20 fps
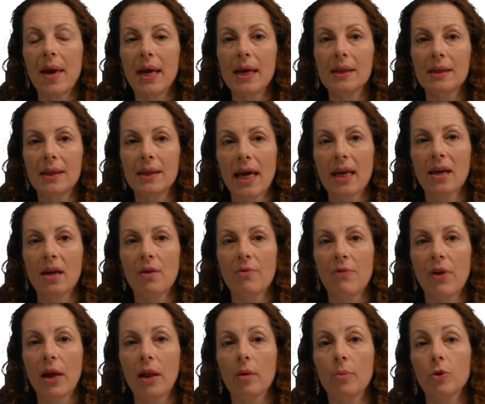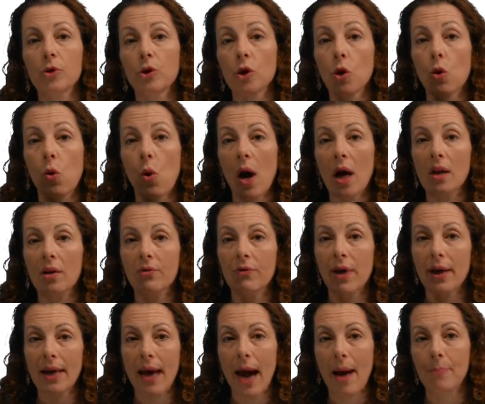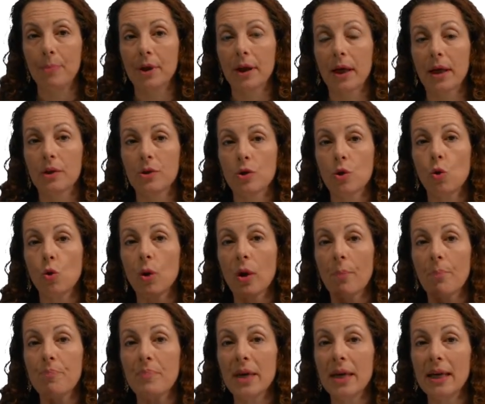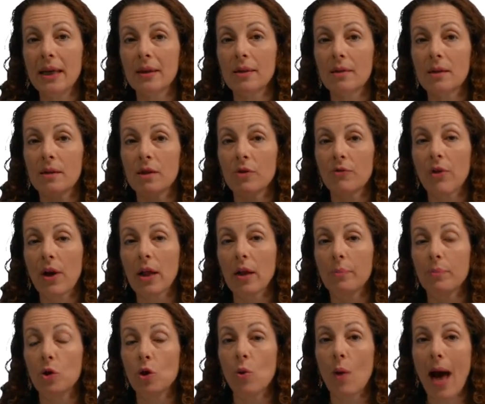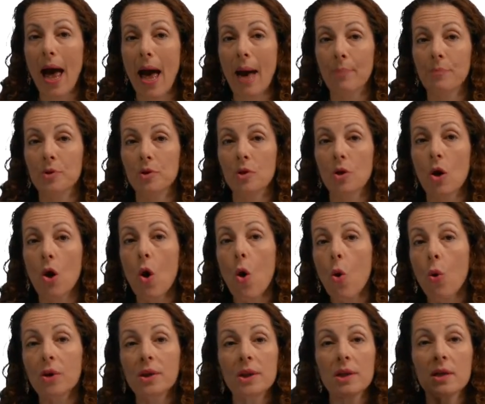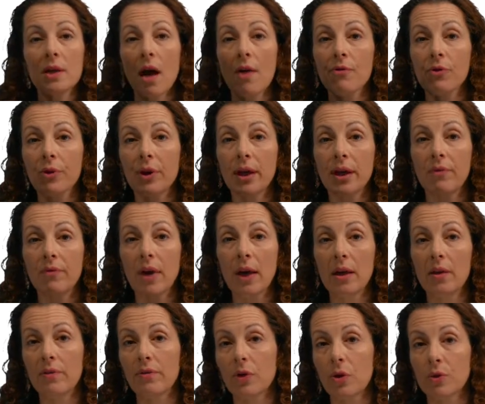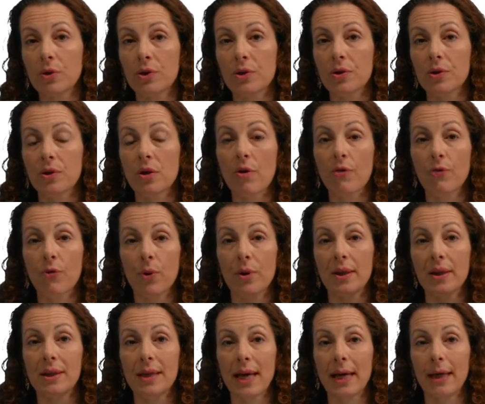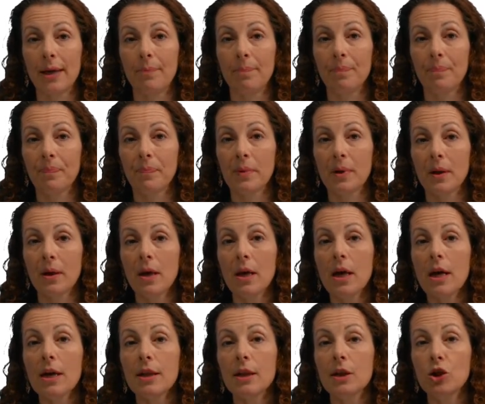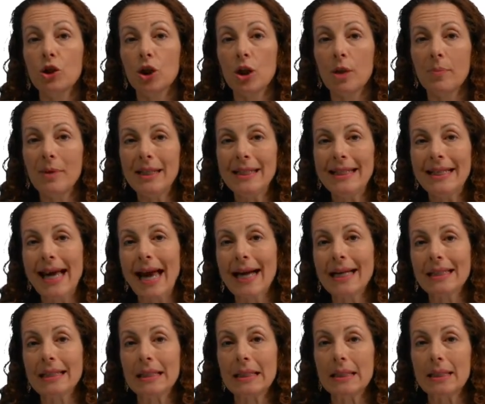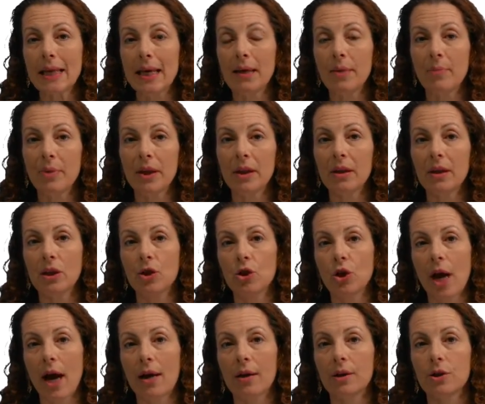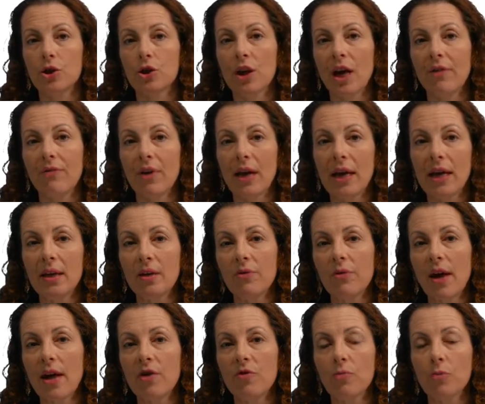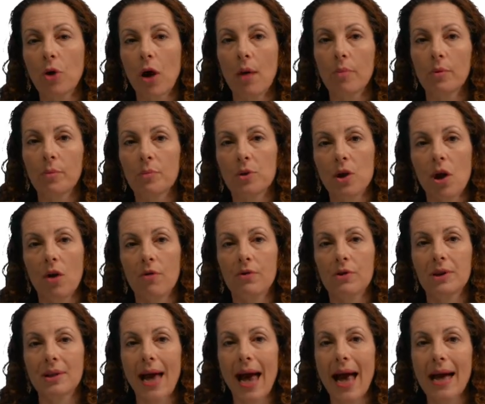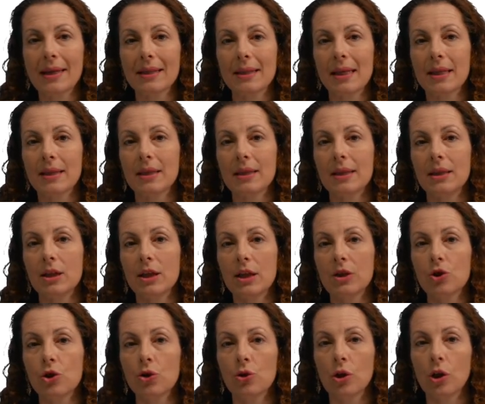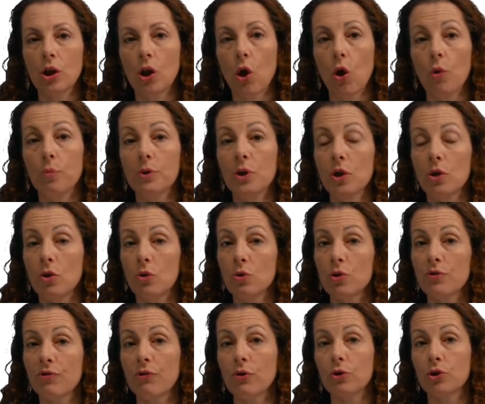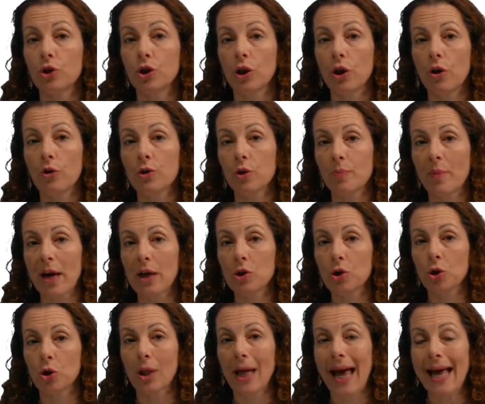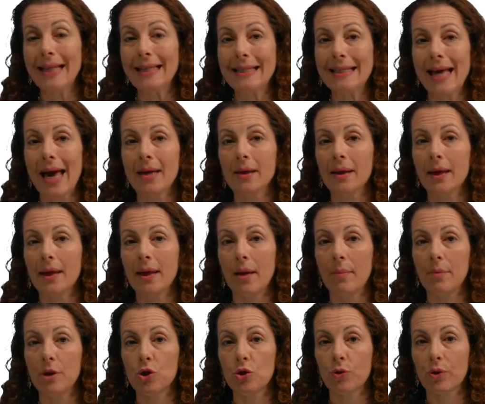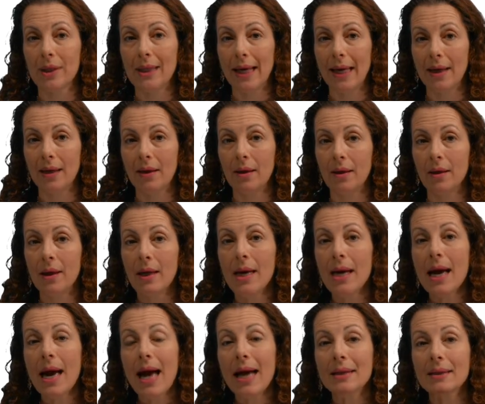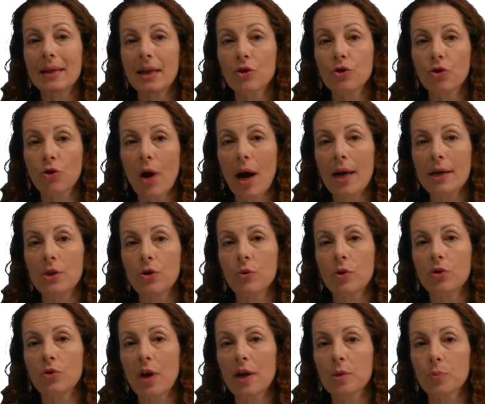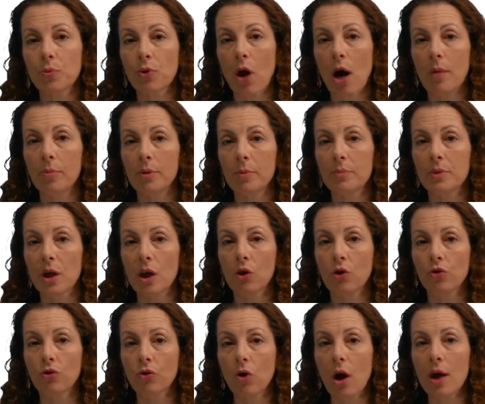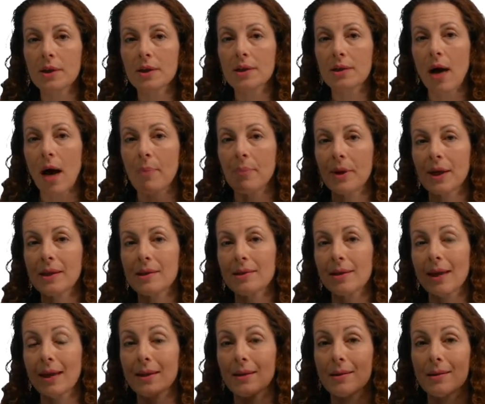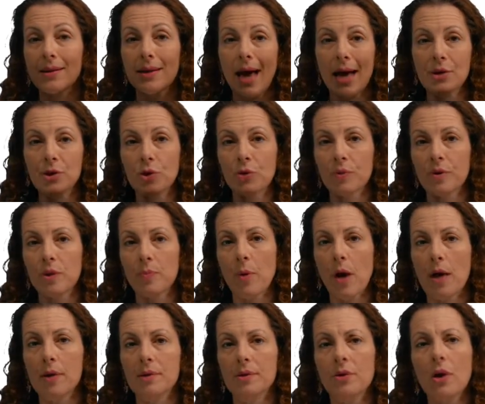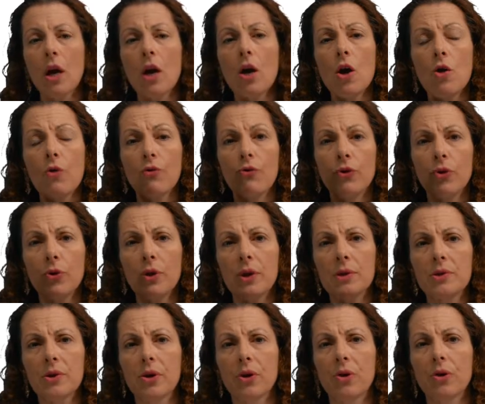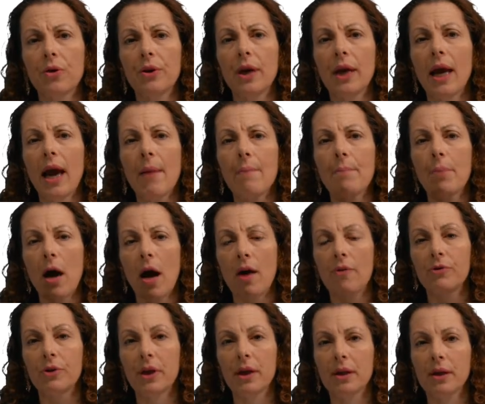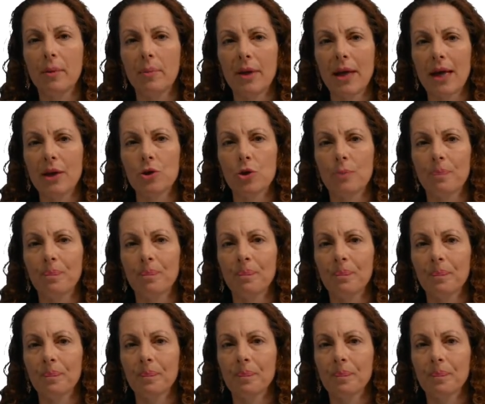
make data available to qualified applicants who compete to develop new apps or discover innovative uses for the data. The GBDX Sustainability Challenge gave innovative problem solvers access to Digital Globe's useful geospatial and satellite imagery data as they tried to address problems across topics like disaster response, food insecurity, and poverty elimination.